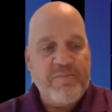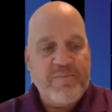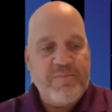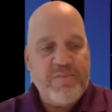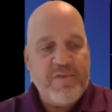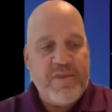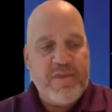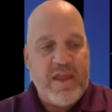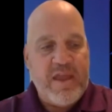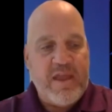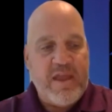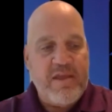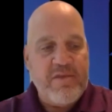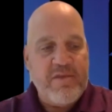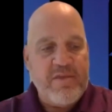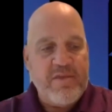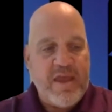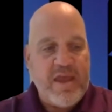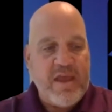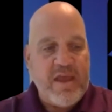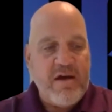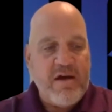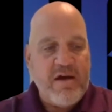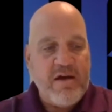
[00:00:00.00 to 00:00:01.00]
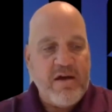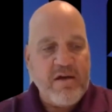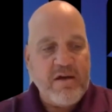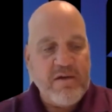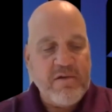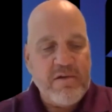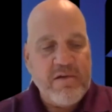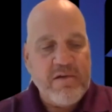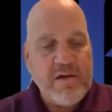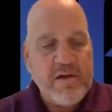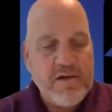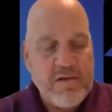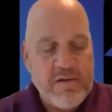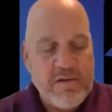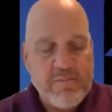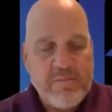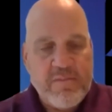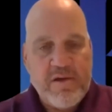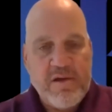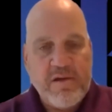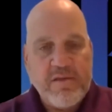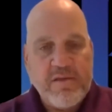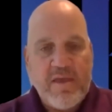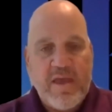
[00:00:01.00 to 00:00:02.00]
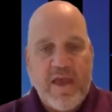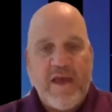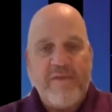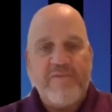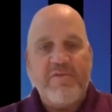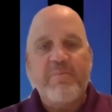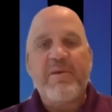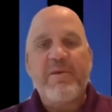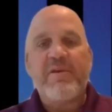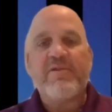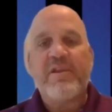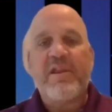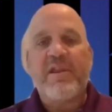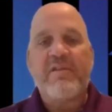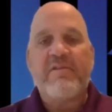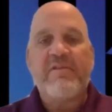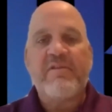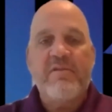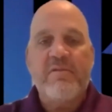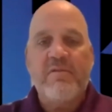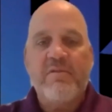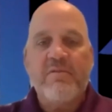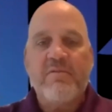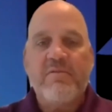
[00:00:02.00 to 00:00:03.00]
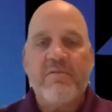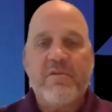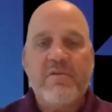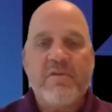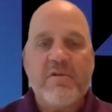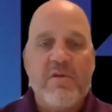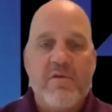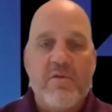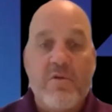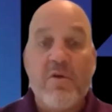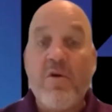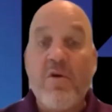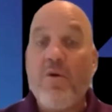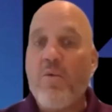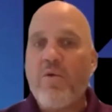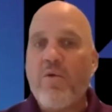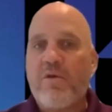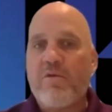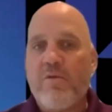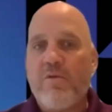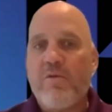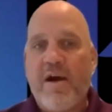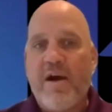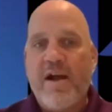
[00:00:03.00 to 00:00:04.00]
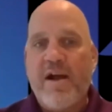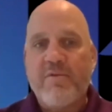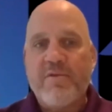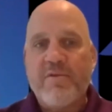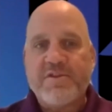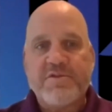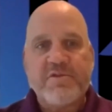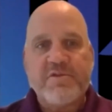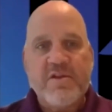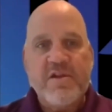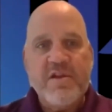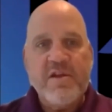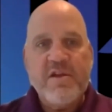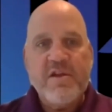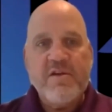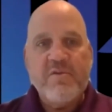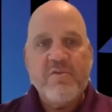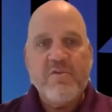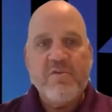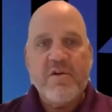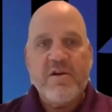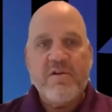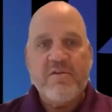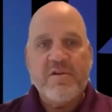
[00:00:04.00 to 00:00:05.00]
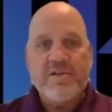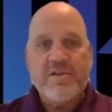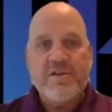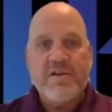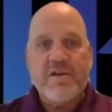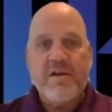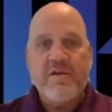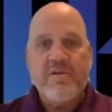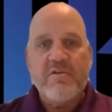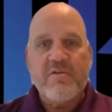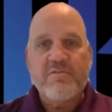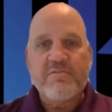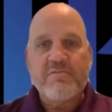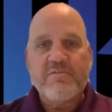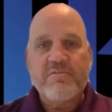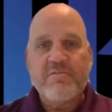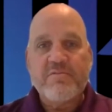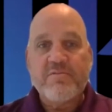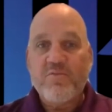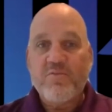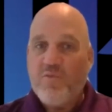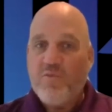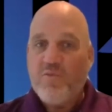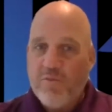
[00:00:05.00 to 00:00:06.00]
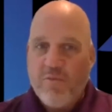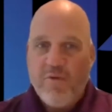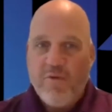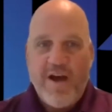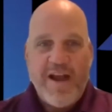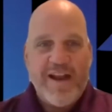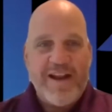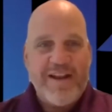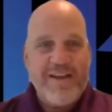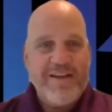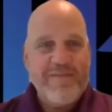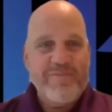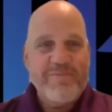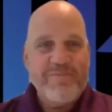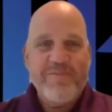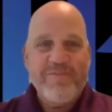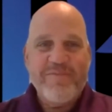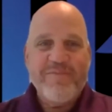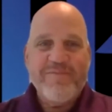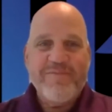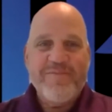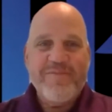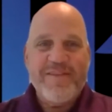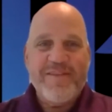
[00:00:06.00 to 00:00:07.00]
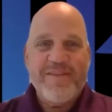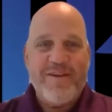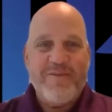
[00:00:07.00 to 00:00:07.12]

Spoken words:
they are have the ability to go worldwide, which we're going to go worldwide. So